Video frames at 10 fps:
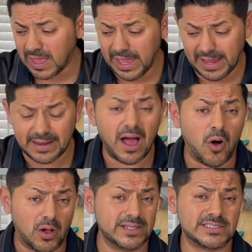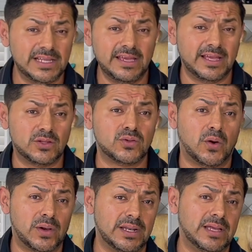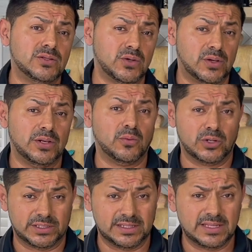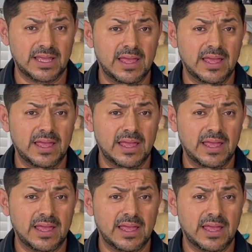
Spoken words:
And honestly, it totally worth it.